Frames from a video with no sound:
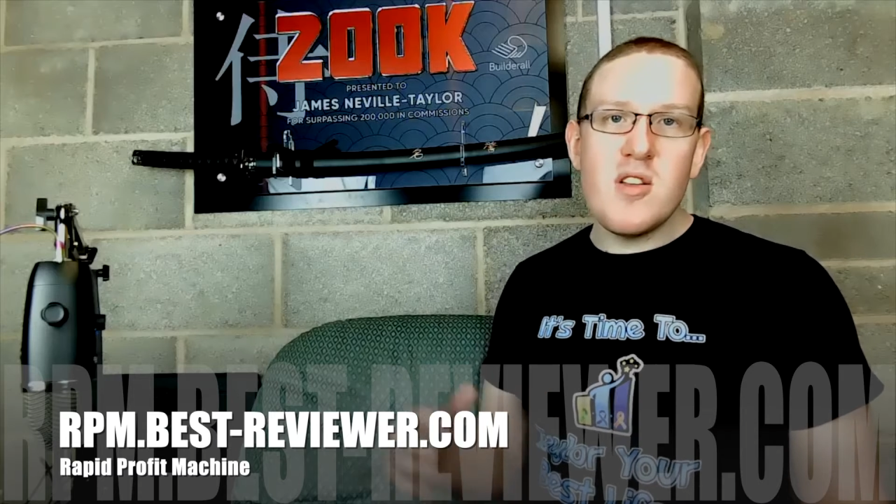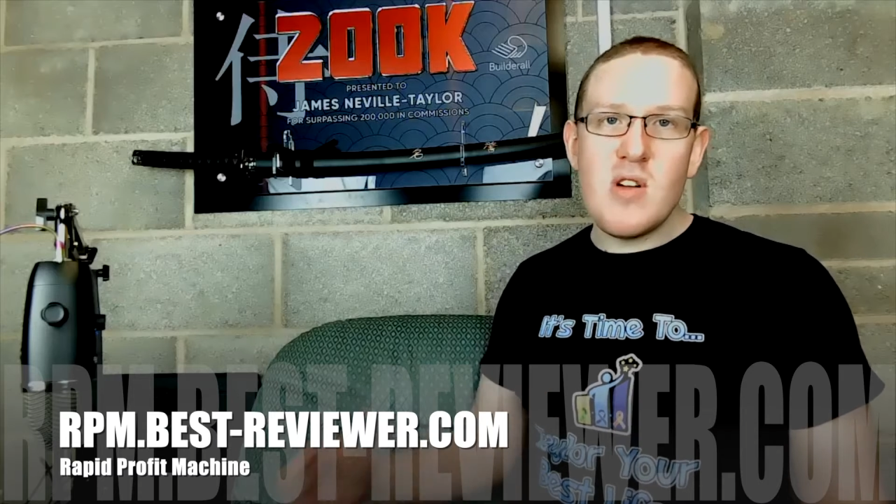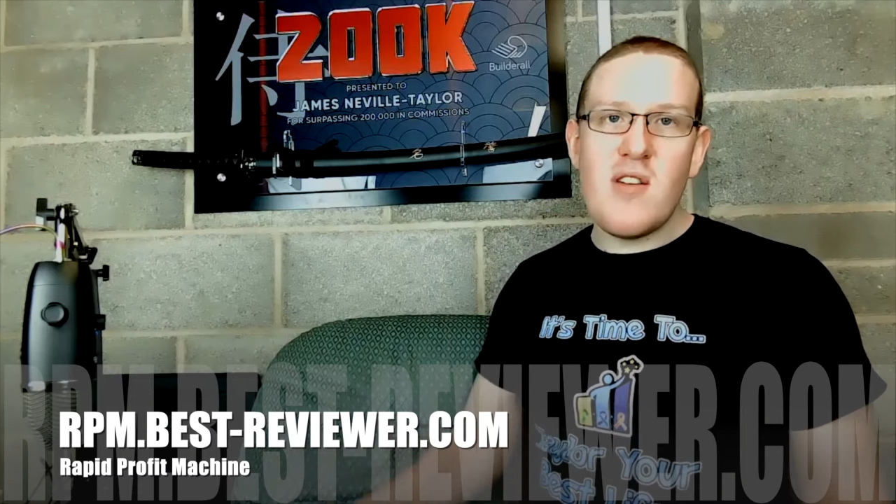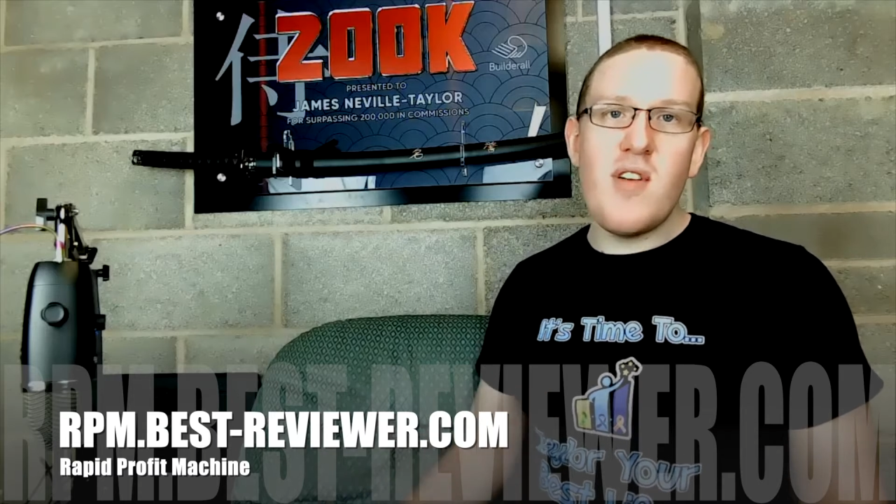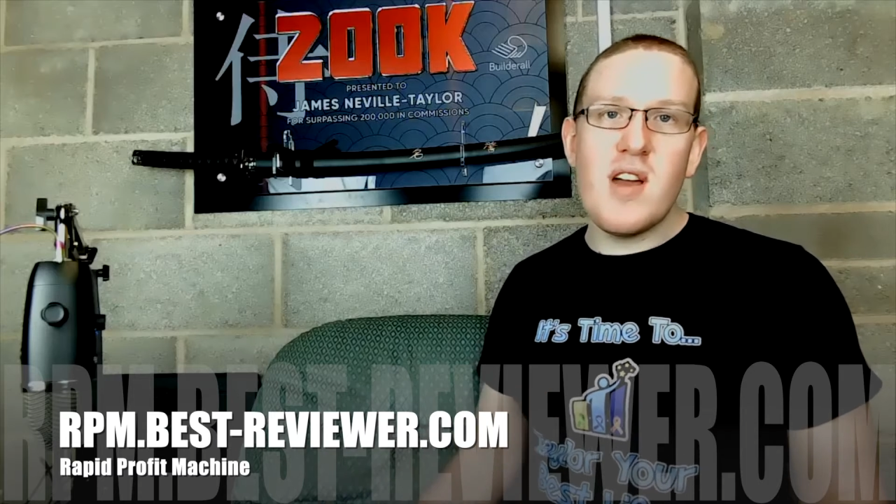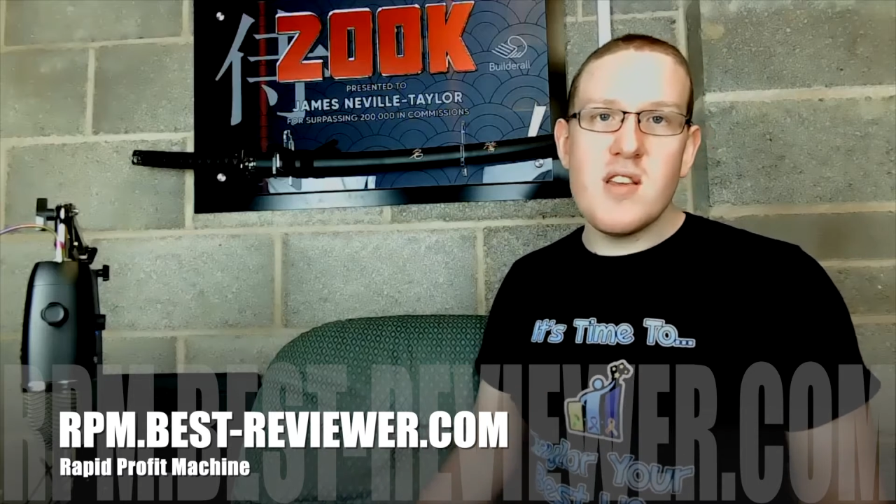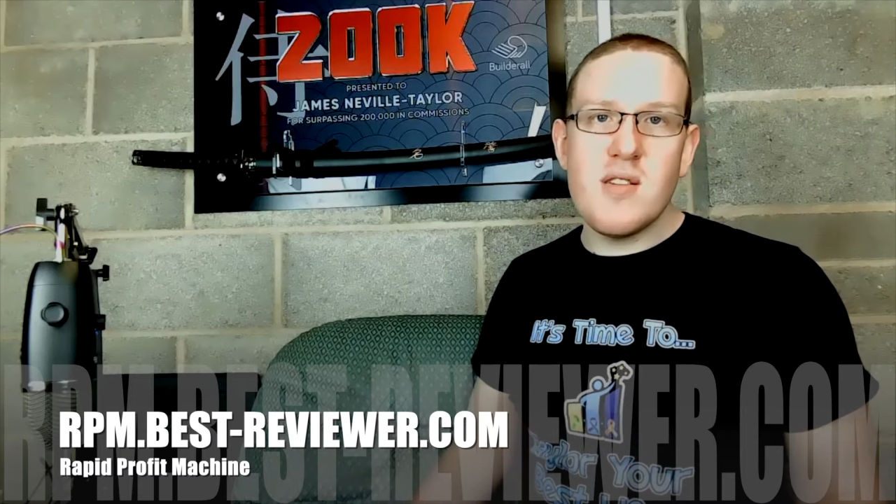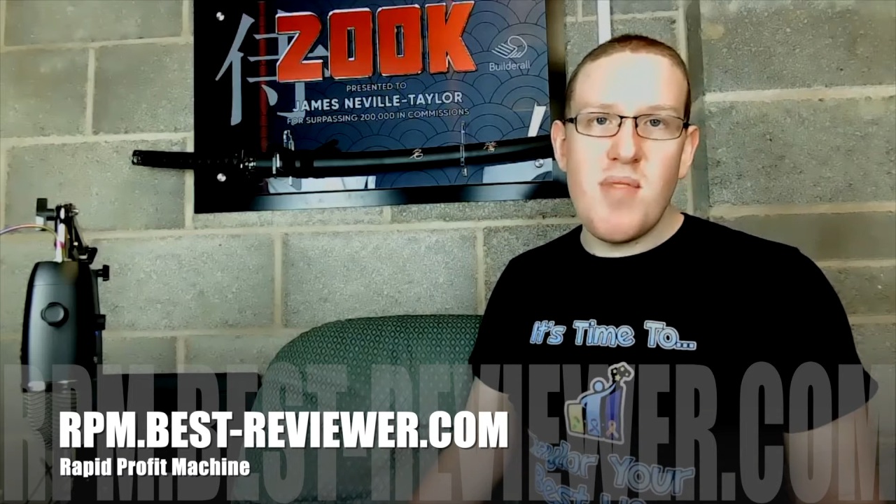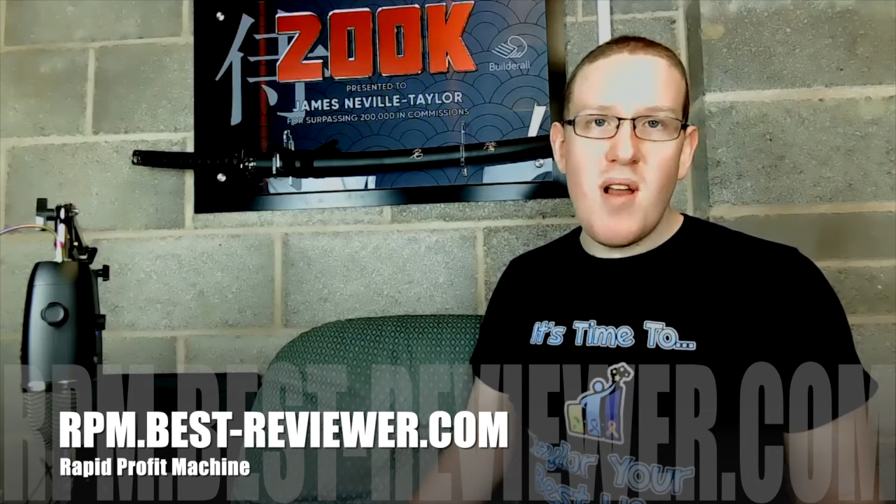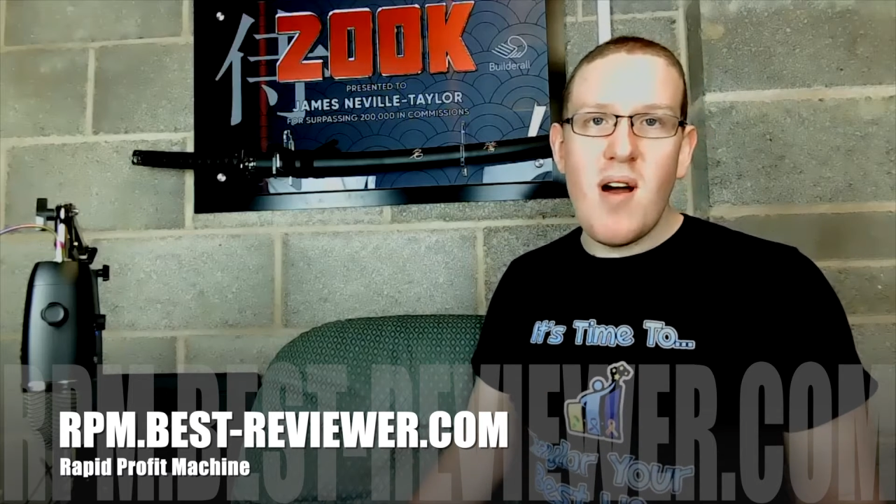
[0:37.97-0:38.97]
traffic
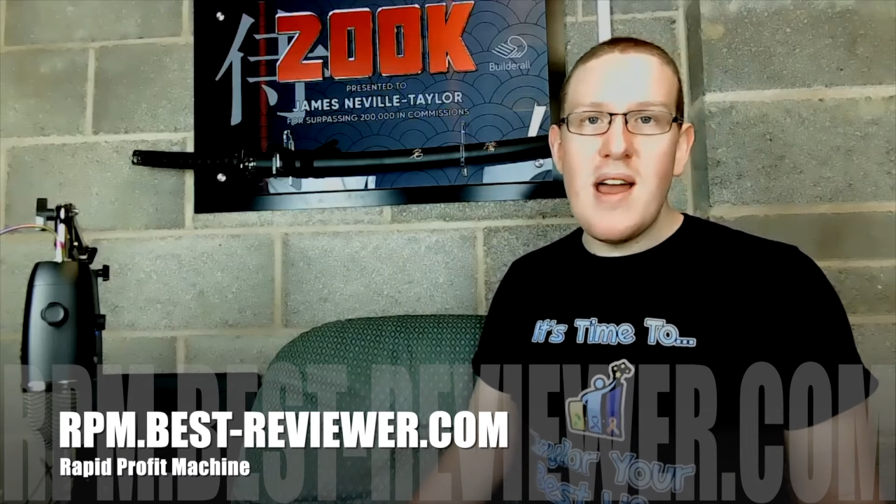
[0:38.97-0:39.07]
supply.